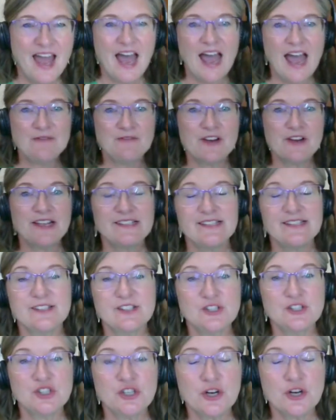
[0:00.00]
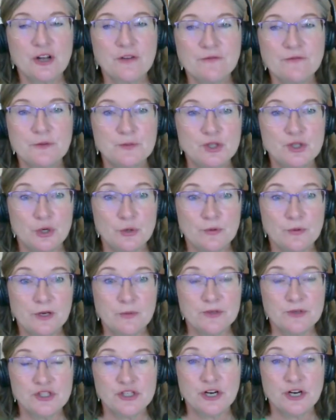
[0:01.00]
Hi, friends. This is Sheryl from Tutoring
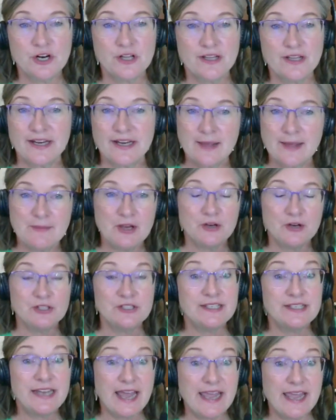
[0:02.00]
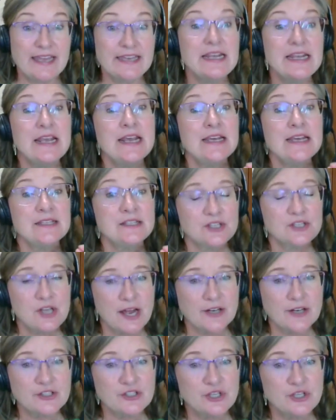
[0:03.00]
with Sheryl, and I'm here tonight to
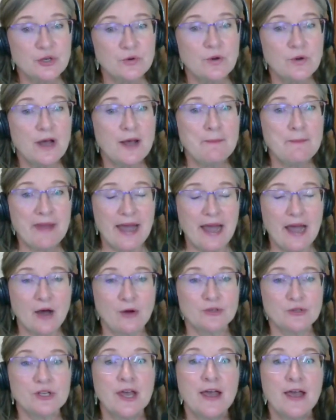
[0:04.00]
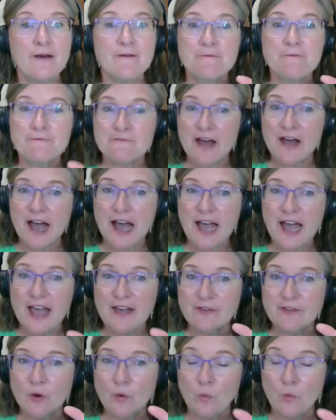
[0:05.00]
talk to you about 5
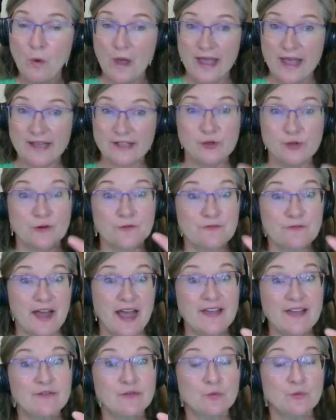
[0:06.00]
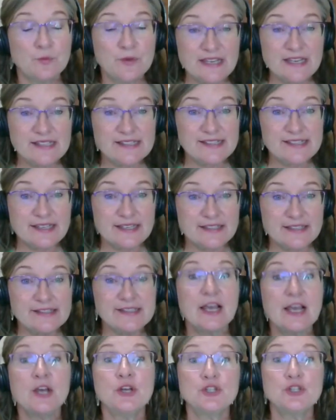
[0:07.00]
ways or 5 reasons
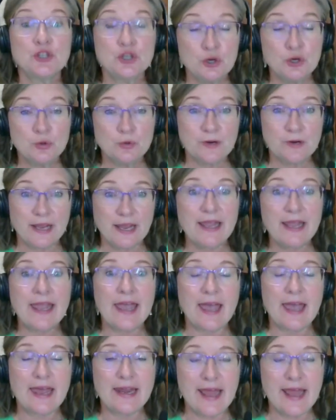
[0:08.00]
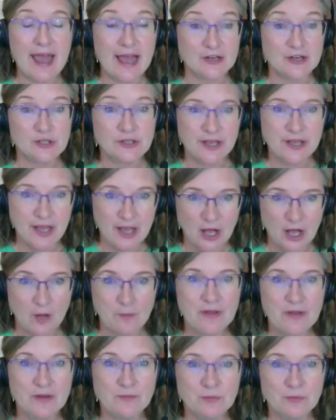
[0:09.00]
tutoring can actually
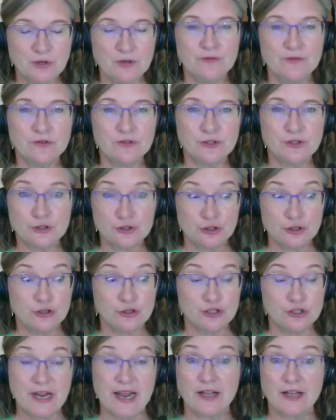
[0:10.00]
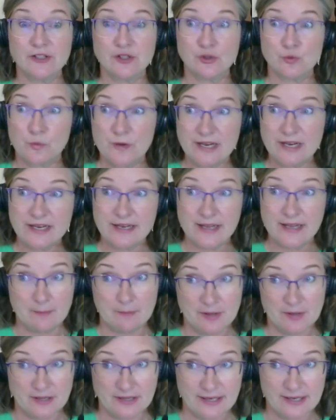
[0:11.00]
help improve your child's reading
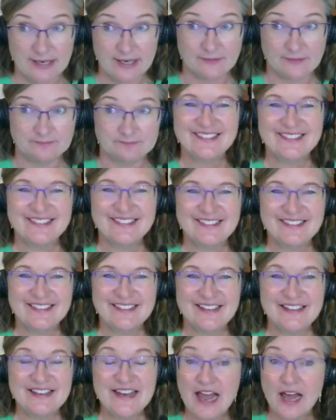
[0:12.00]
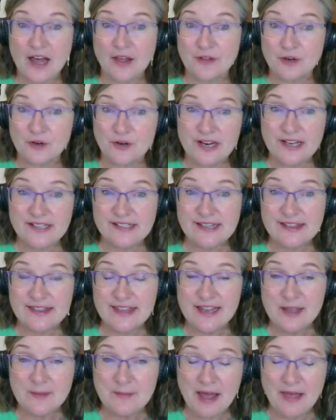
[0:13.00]
ability. Now, the crazy
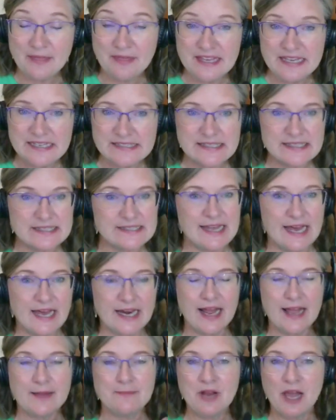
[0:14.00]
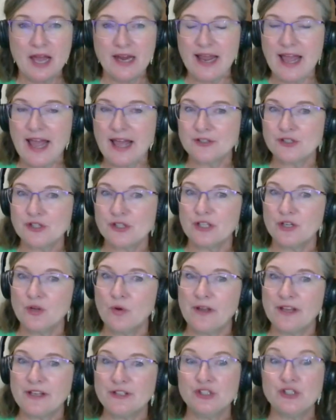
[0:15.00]
thing about this is that I'm not actually
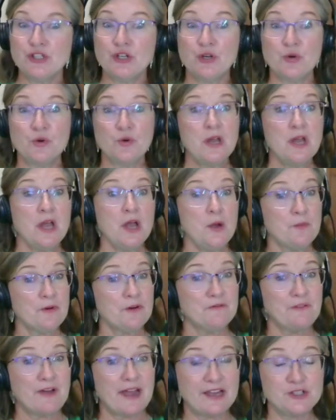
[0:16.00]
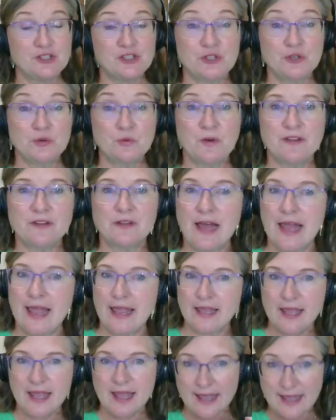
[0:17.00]
going to provide you with
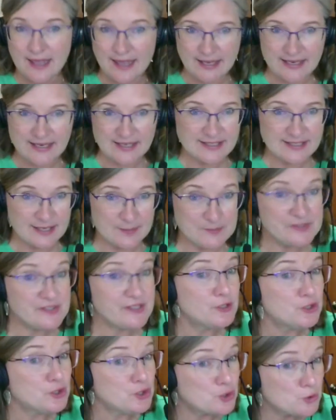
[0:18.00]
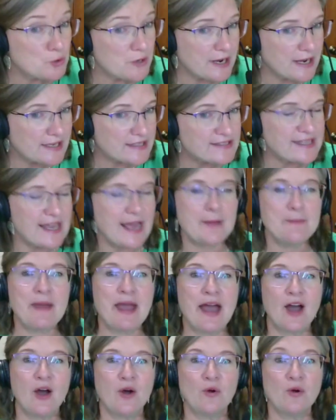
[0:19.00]
like any tips and tricks
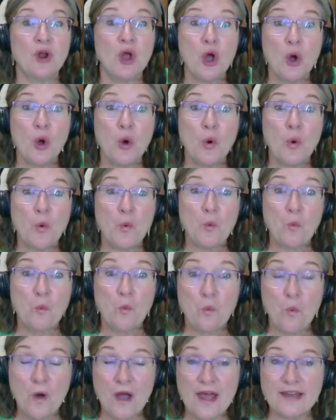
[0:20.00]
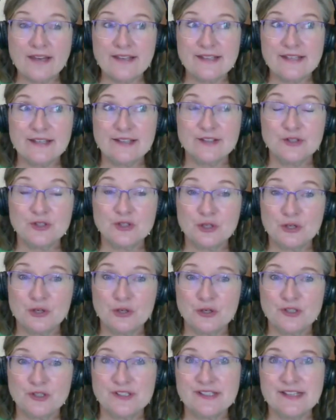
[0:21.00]
about what
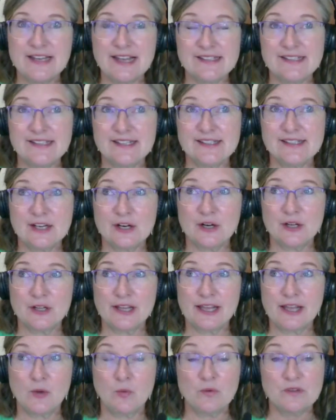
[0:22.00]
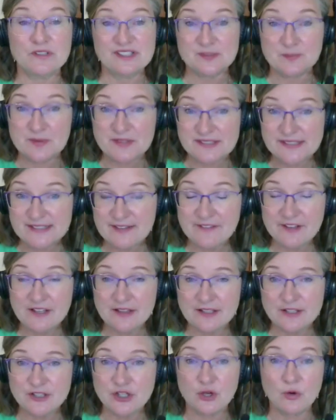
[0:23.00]
tutors necessarily will
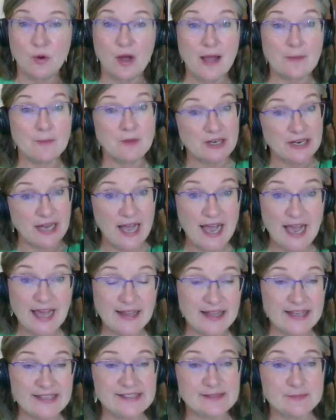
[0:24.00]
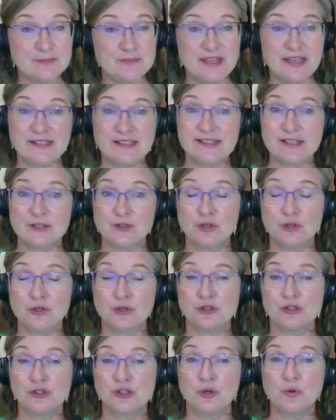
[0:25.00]
specifically do. I'm going to highlight some things that
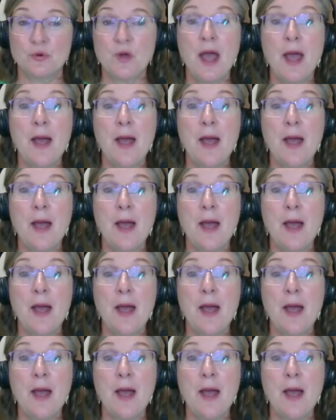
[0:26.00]
tutors do.